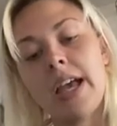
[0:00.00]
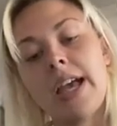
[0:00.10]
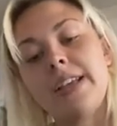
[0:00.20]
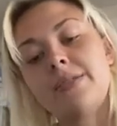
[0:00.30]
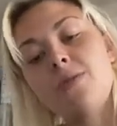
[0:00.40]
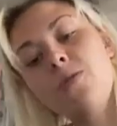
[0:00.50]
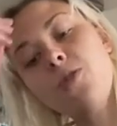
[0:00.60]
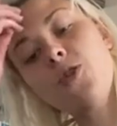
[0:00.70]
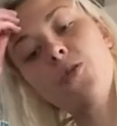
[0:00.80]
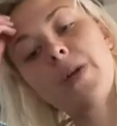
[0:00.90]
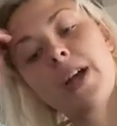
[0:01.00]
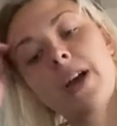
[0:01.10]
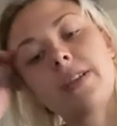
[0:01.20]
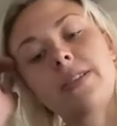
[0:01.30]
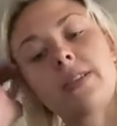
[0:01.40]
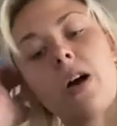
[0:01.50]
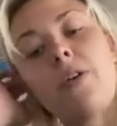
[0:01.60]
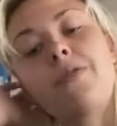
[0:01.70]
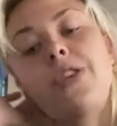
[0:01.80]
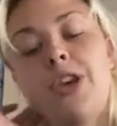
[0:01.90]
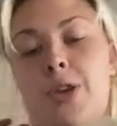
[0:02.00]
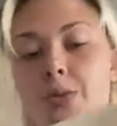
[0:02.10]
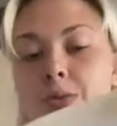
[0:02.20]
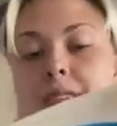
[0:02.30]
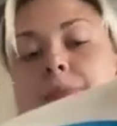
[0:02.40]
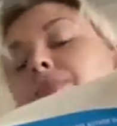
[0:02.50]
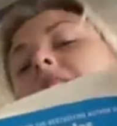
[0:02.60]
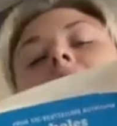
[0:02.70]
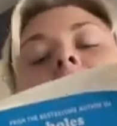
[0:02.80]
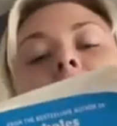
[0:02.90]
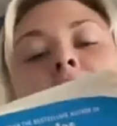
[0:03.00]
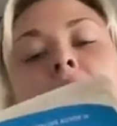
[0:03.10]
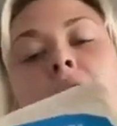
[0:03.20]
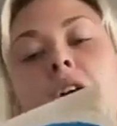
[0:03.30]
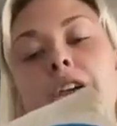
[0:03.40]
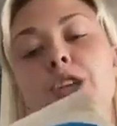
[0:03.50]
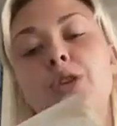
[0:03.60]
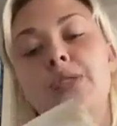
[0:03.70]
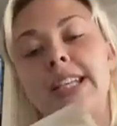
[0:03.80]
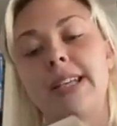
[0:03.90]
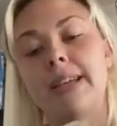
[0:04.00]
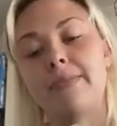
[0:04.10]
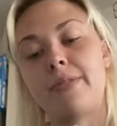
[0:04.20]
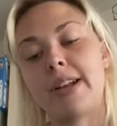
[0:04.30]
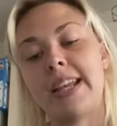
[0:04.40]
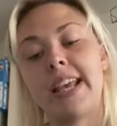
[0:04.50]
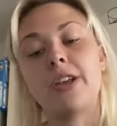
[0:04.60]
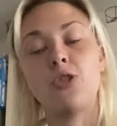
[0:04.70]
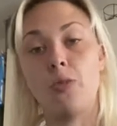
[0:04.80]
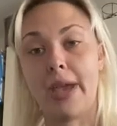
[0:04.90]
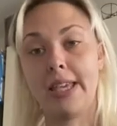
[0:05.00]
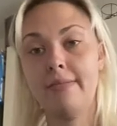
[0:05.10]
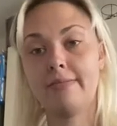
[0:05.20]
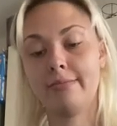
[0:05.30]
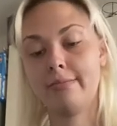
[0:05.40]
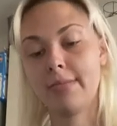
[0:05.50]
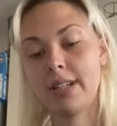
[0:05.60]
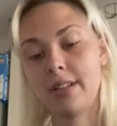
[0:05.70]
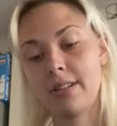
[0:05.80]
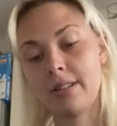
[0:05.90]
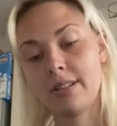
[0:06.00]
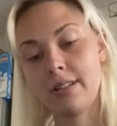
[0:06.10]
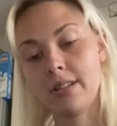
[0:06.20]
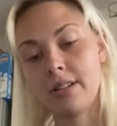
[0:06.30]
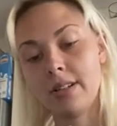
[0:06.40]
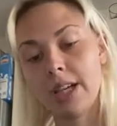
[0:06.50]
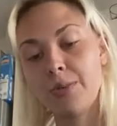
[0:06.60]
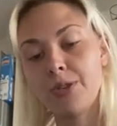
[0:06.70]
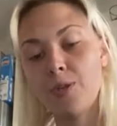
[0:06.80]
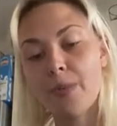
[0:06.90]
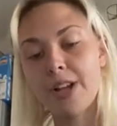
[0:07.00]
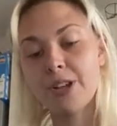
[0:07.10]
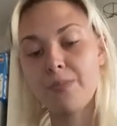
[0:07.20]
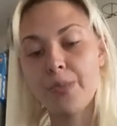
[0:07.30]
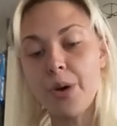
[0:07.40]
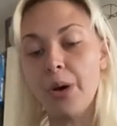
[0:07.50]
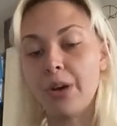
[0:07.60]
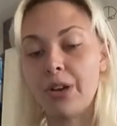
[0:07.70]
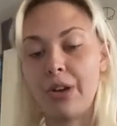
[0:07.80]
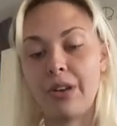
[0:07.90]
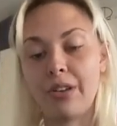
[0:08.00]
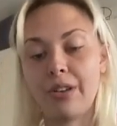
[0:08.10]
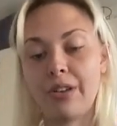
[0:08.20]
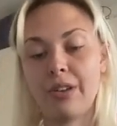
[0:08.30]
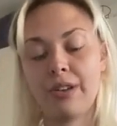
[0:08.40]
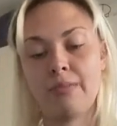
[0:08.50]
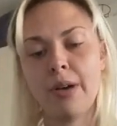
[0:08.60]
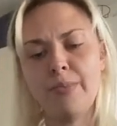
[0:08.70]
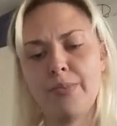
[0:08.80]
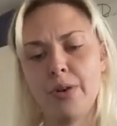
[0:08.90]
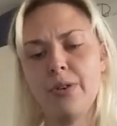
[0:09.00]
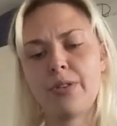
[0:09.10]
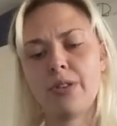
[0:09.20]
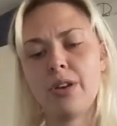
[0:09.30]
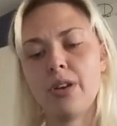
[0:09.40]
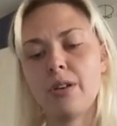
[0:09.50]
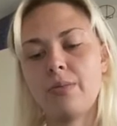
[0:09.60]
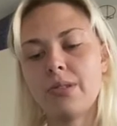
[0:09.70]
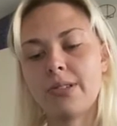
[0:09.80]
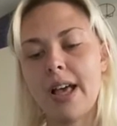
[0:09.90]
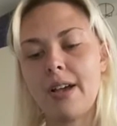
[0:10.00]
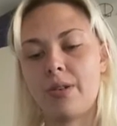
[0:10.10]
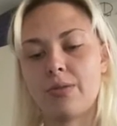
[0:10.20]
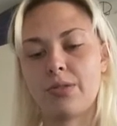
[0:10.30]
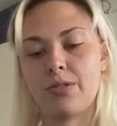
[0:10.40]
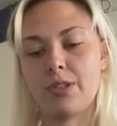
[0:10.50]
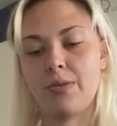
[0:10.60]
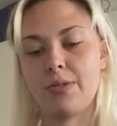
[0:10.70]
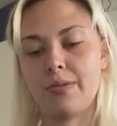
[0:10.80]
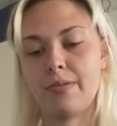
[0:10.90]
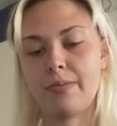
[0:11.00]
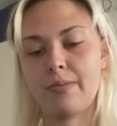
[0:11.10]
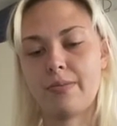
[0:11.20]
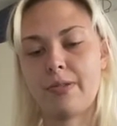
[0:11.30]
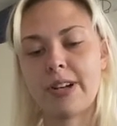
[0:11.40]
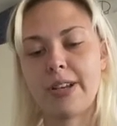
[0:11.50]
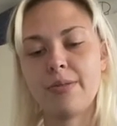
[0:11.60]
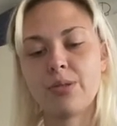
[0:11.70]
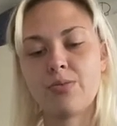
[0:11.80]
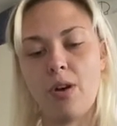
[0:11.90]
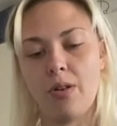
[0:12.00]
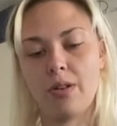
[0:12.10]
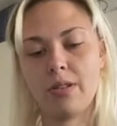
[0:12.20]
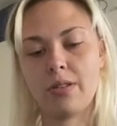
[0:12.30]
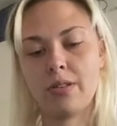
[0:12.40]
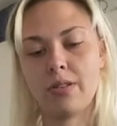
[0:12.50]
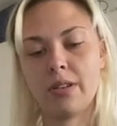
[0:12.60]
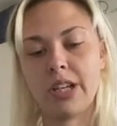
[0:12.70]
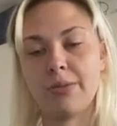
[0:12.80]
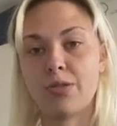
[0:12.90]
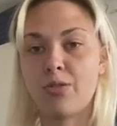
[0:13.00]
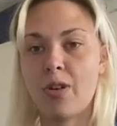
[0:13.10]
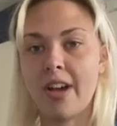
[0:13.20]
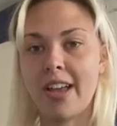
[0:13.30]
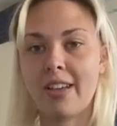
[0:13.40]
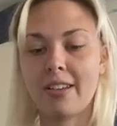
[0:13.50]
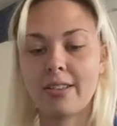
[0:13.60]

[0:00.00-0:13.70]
It's all because of you, said Bradley. You did it, Bradley, not me. It was your magic book. My book? What's that got to do with? Bradley, what's wrong? He was crying.